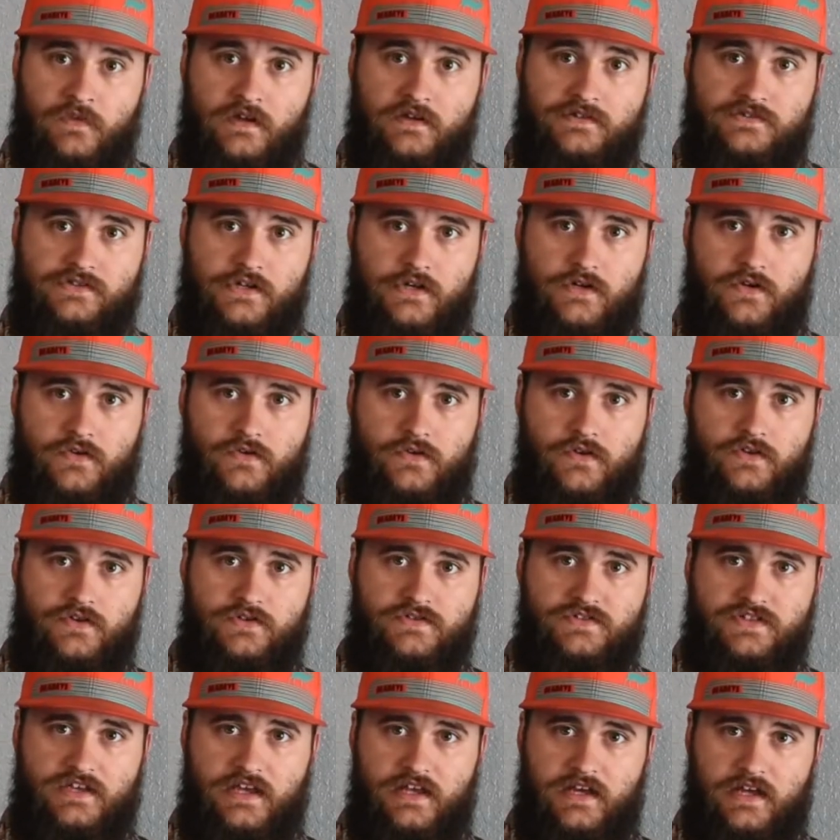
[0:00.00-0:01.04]
So you
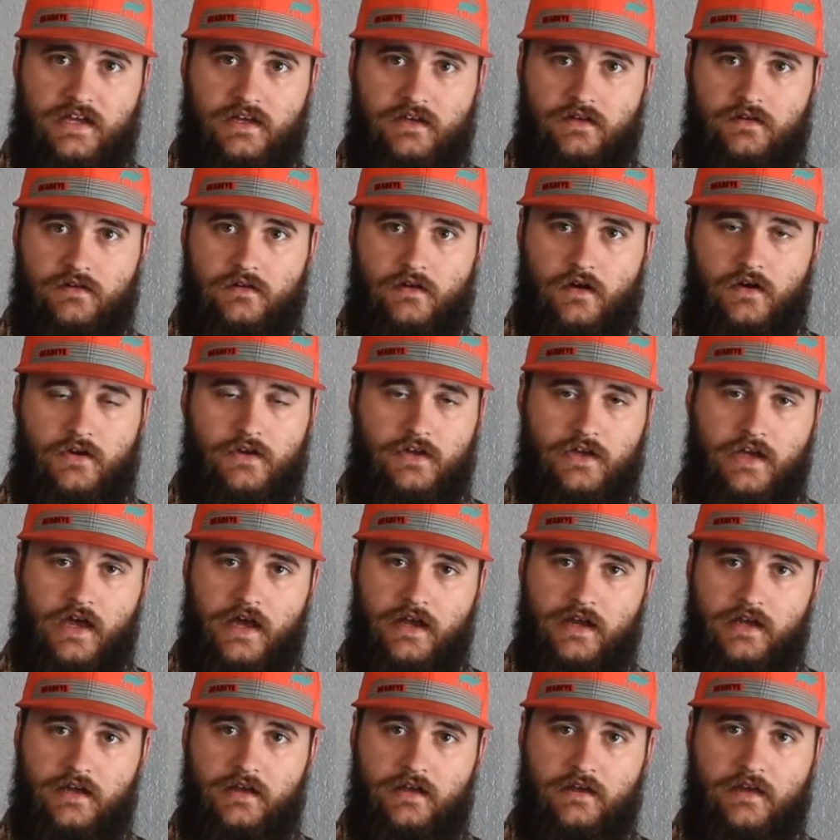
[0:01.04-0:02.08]
skin it, or you
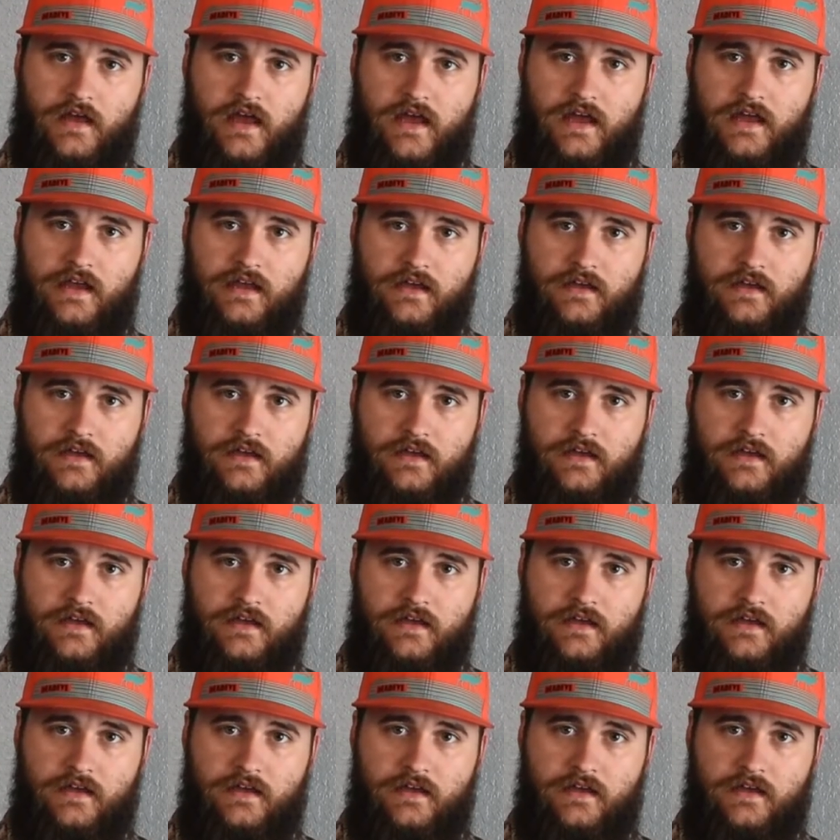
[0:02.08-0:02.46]
gut it, you hang